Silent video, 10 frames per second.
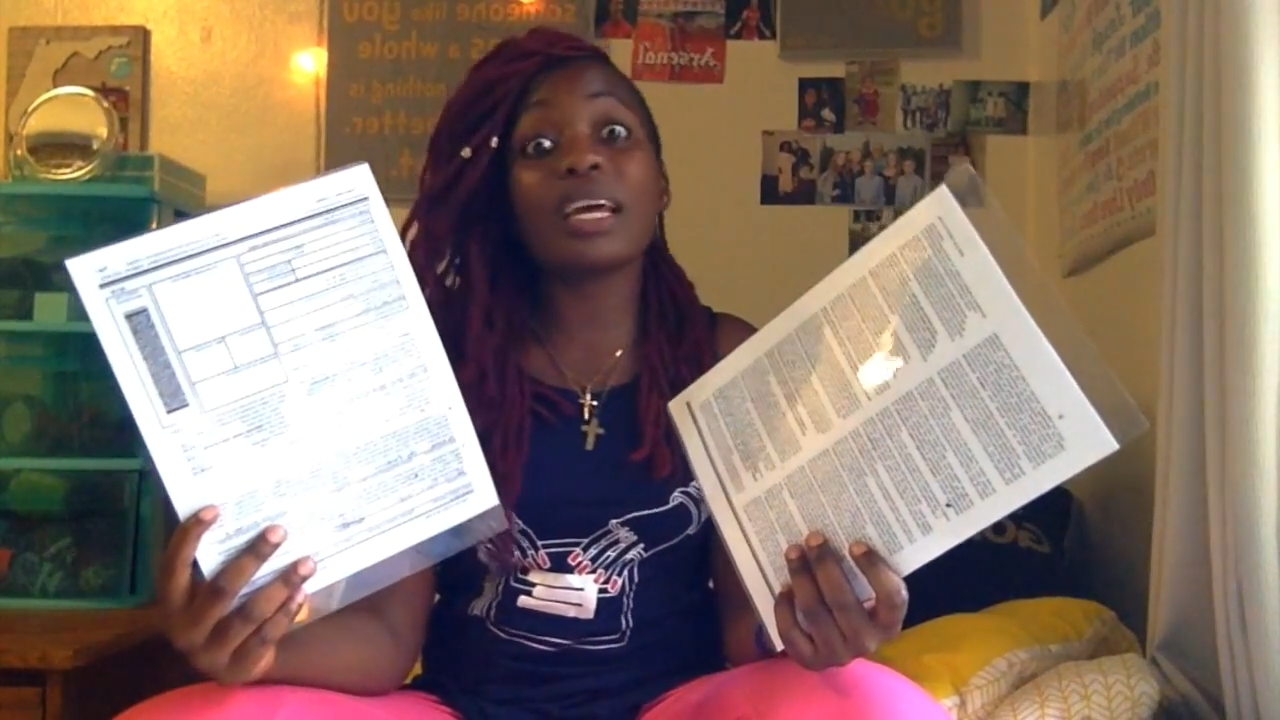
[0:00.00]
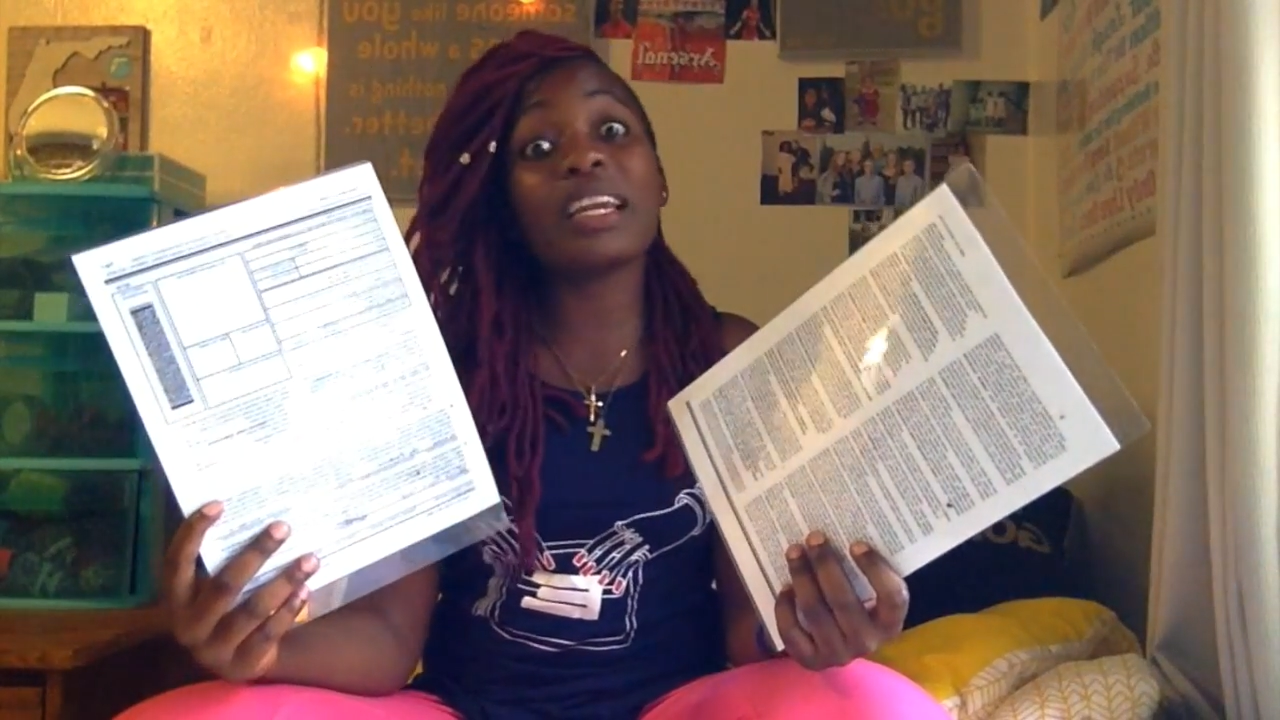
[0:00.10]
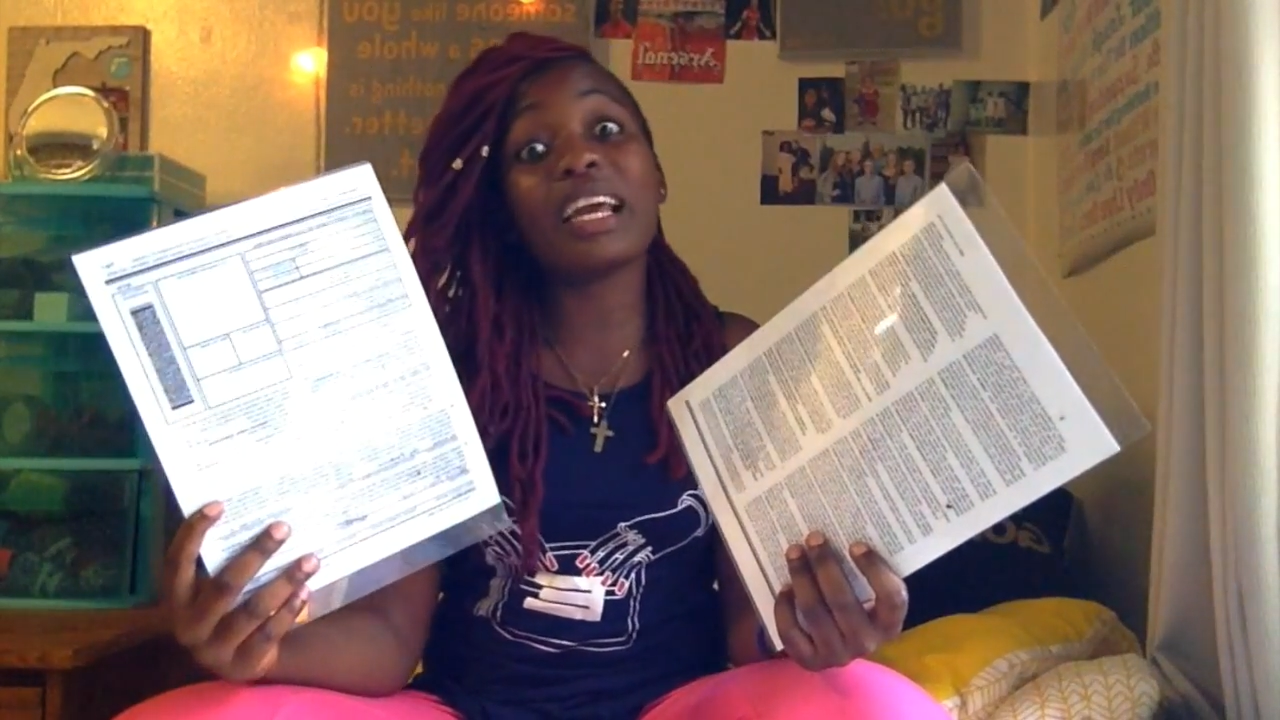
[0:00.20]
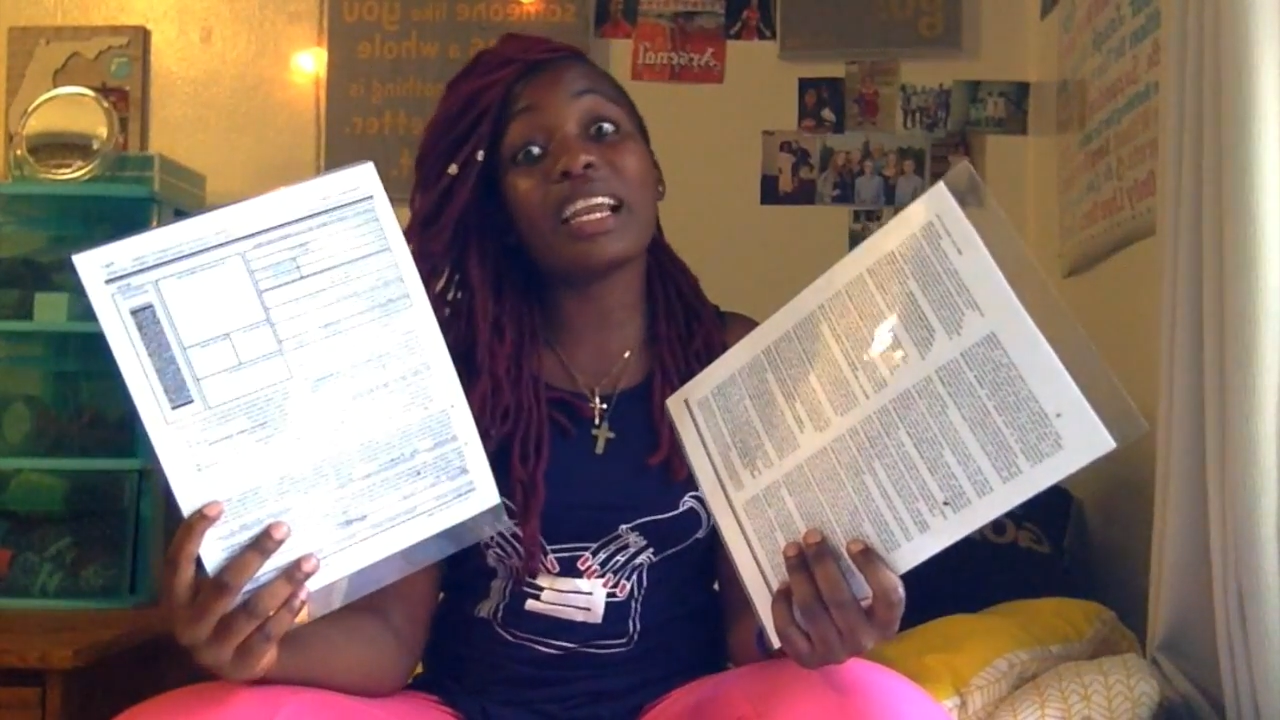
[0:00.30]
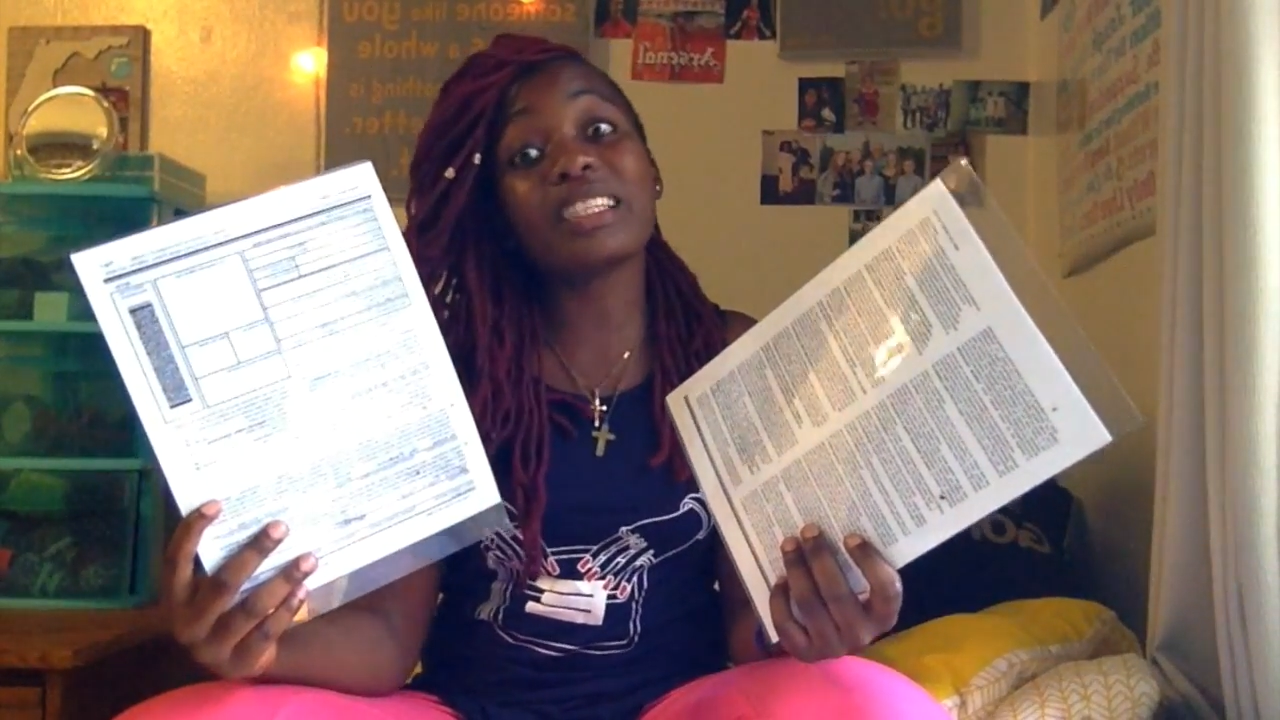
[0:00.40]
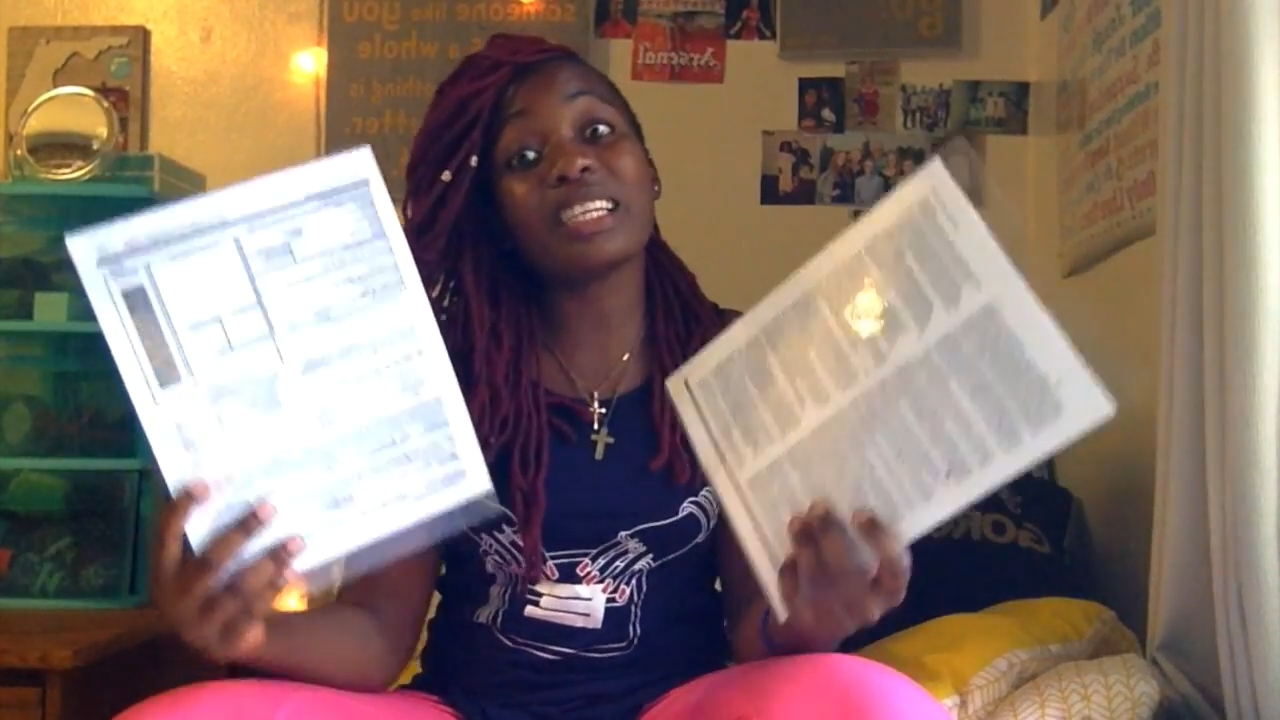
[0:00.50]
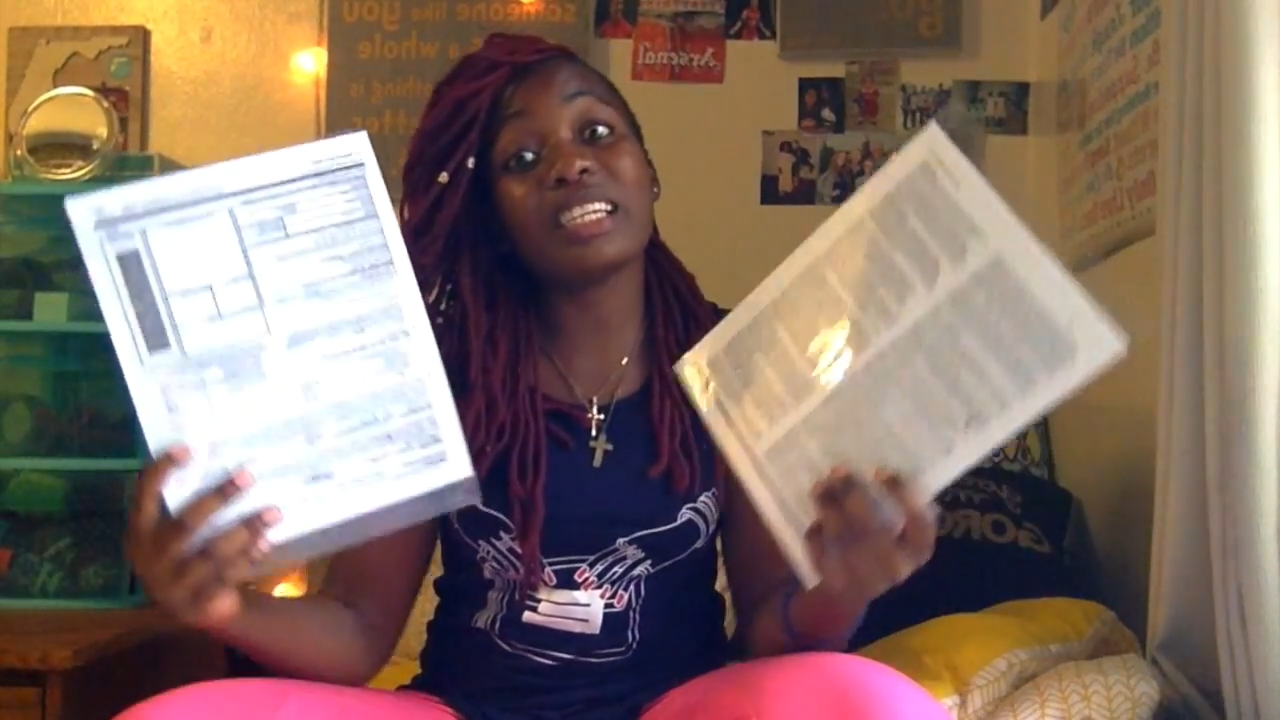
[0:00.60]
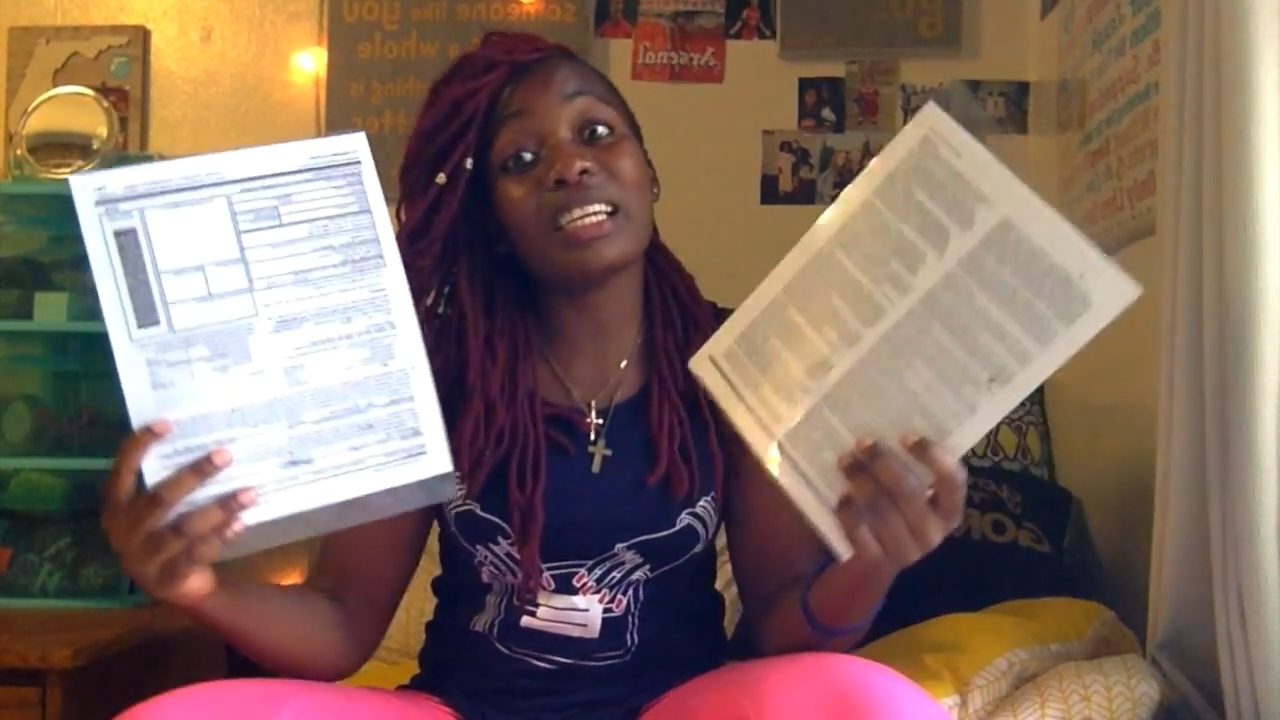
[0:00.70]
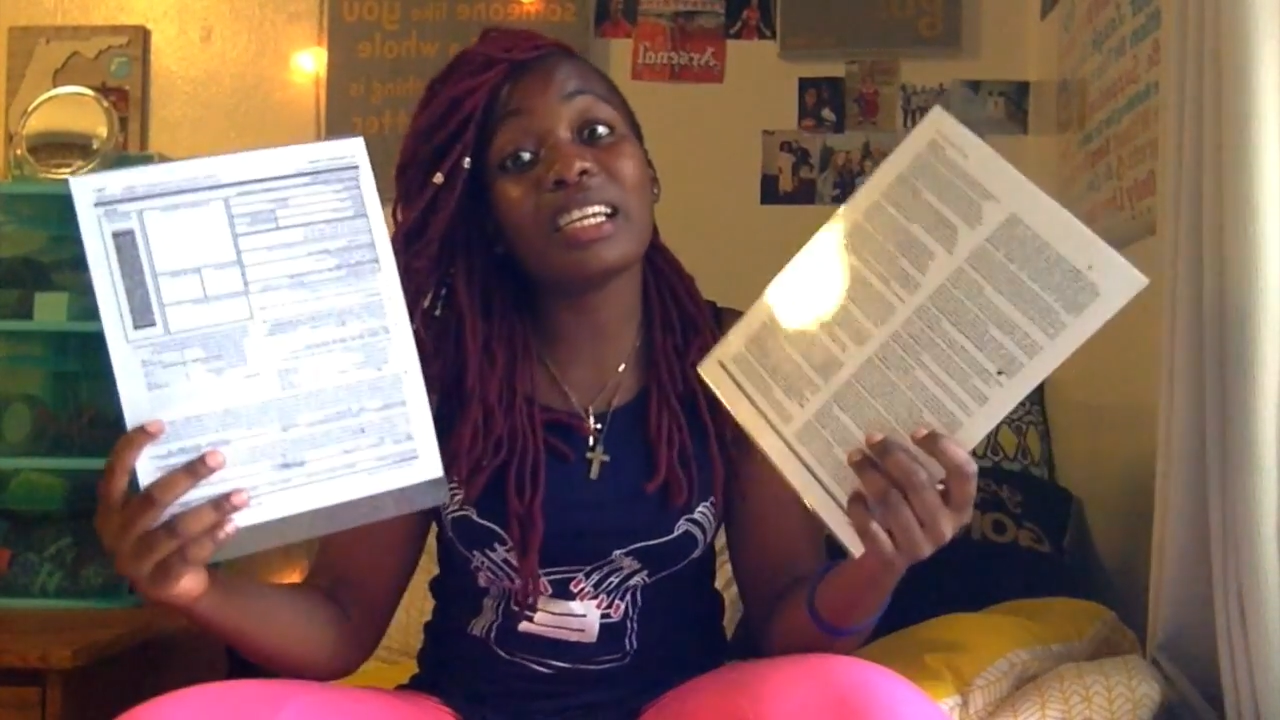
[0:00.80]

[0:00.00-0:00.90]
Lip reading: I realized that he